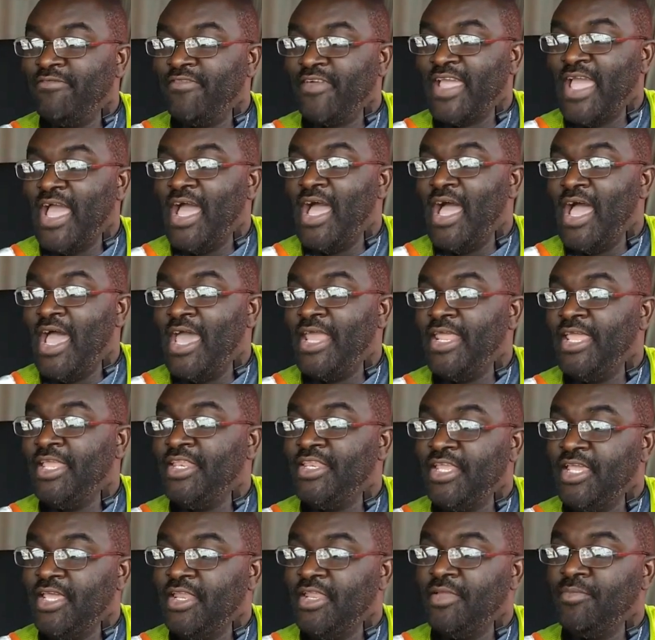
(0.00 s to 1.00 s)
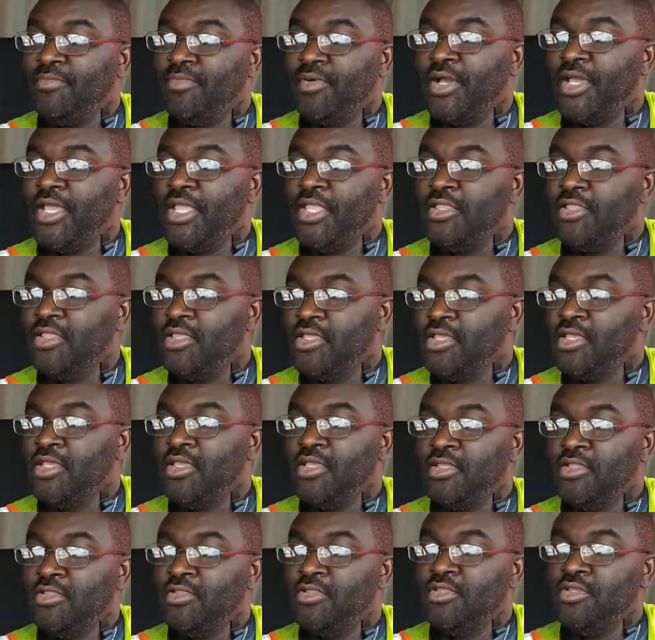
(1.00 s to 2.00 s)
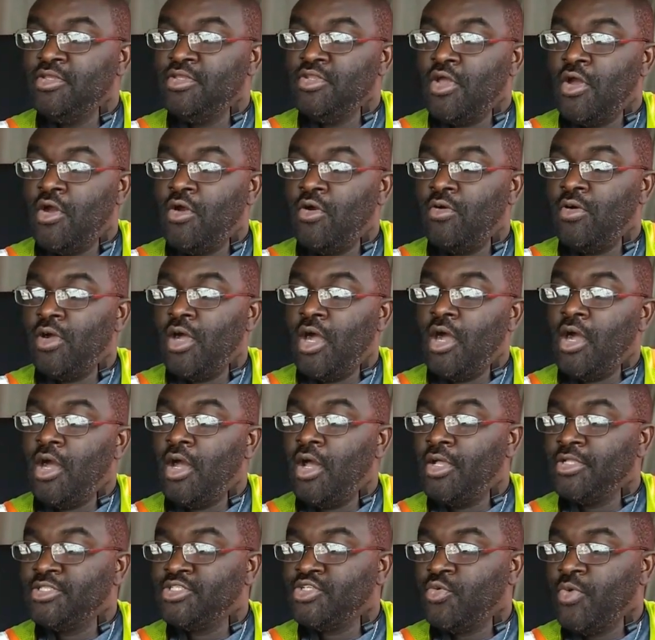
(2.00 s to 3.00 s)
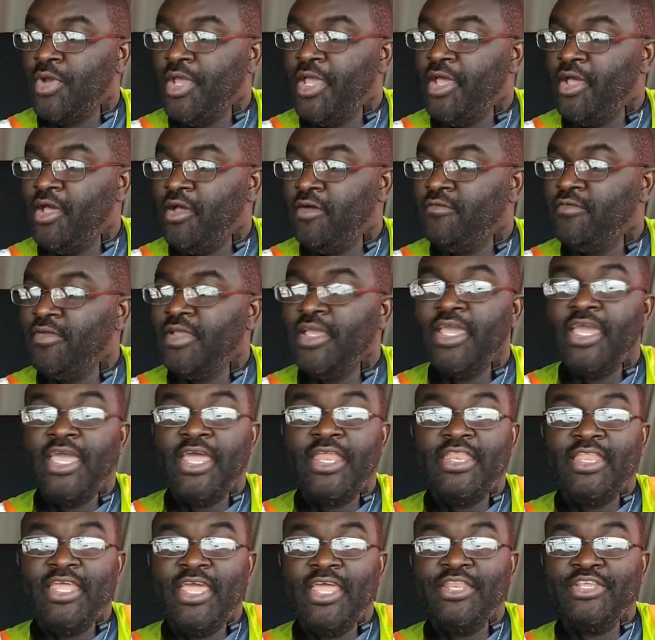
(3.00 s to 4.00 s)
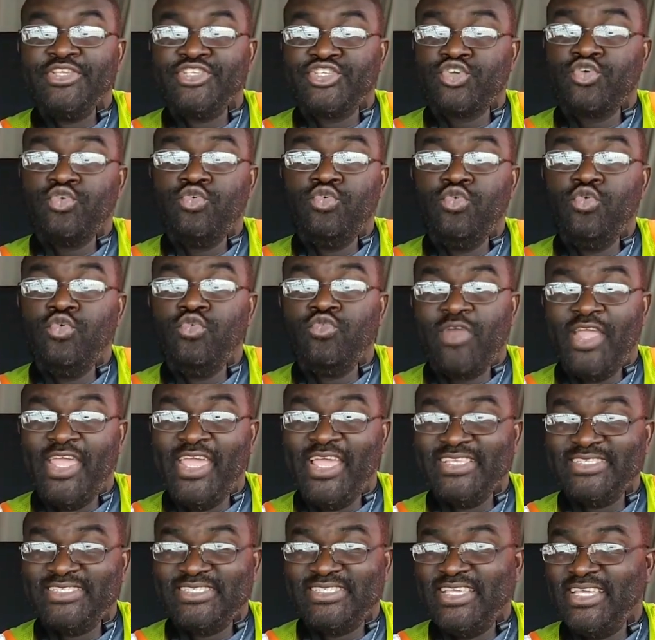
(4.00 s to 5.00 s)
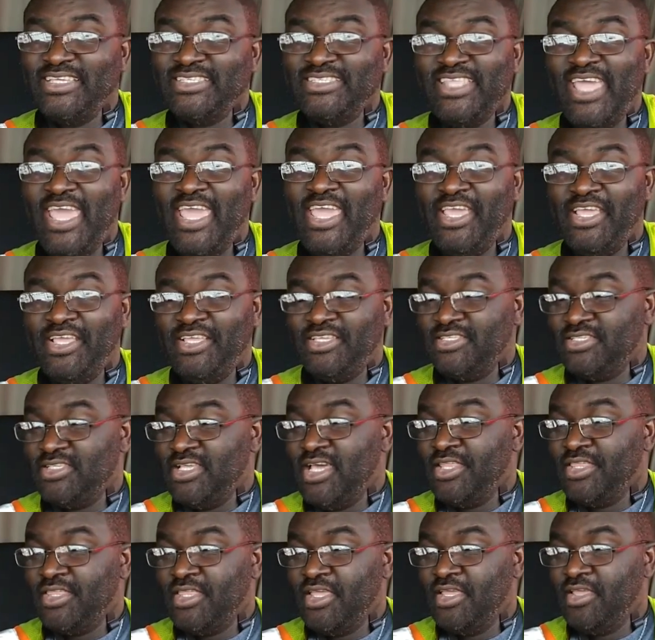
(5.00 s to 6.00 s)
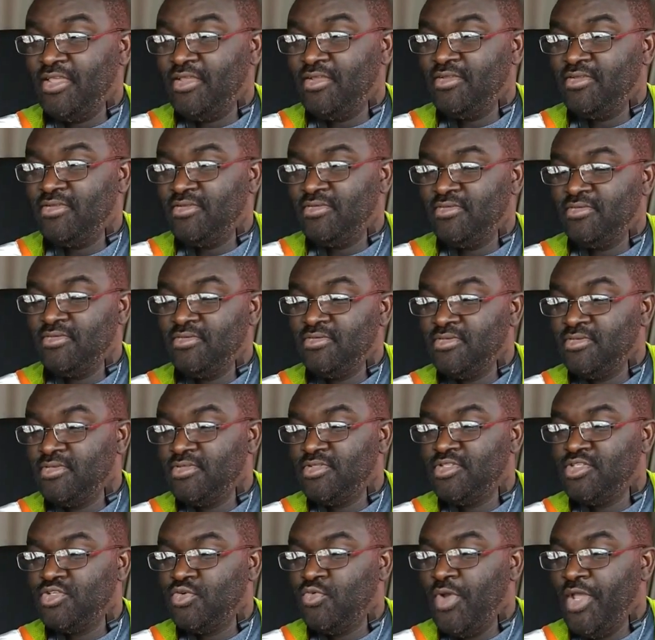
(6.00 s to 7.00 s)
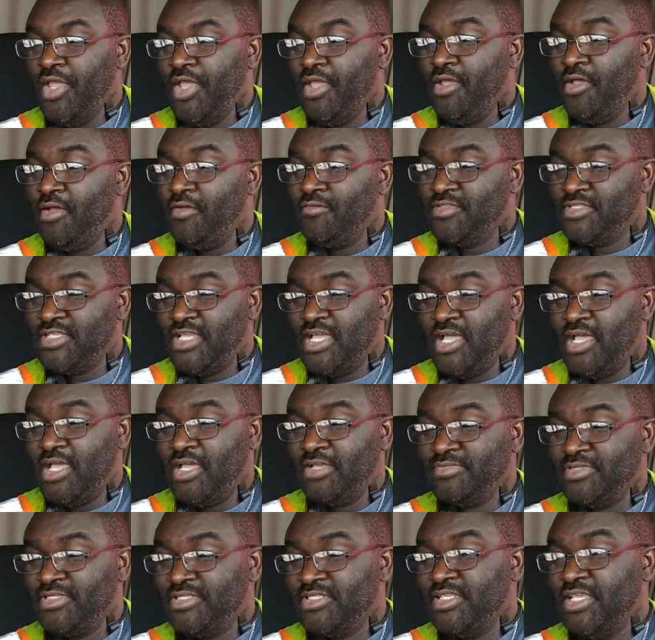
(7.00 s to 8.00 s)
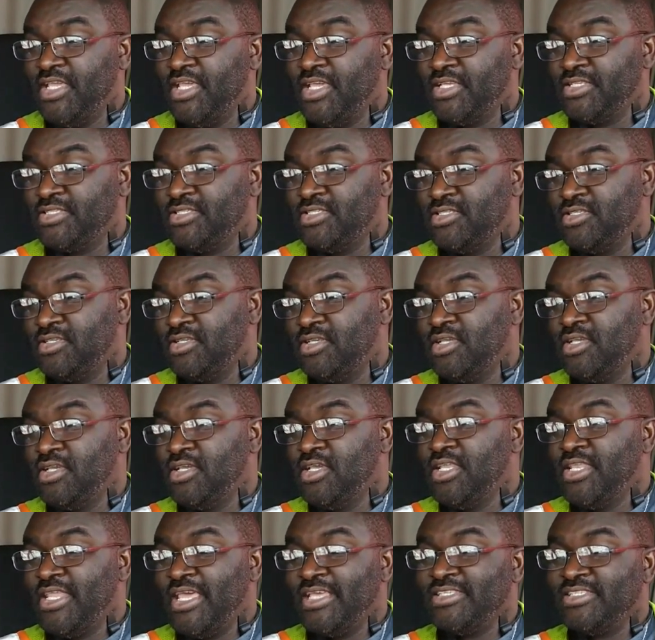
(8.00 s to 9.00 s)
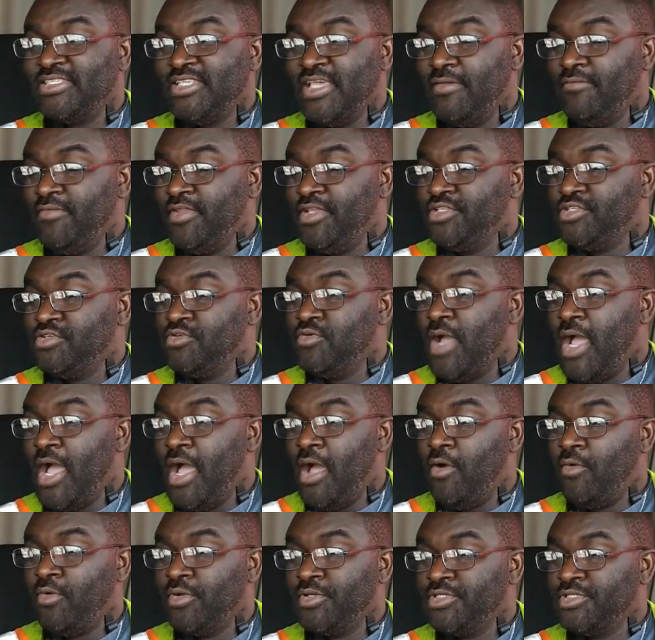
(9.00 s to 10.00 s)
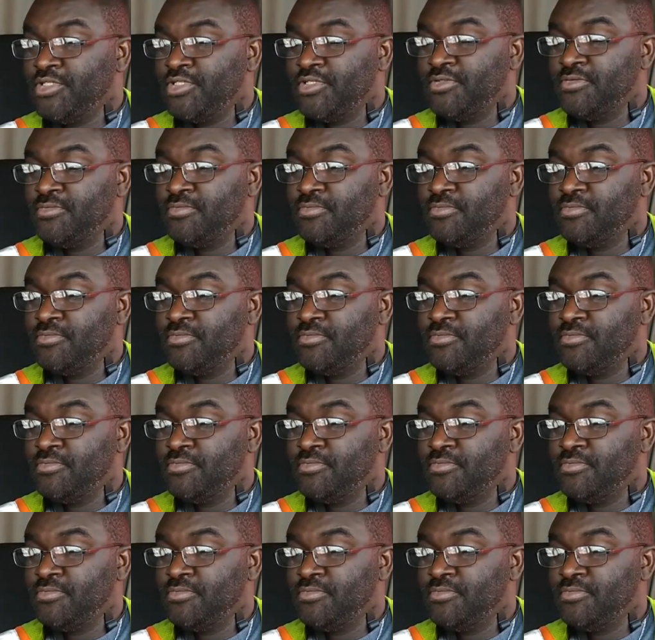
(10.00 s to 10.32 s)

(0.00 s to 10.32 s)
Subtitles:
I forgot how they did it, but you know, 12, and the school ran 6 days, I think. 12 times 6, that's 72 hours.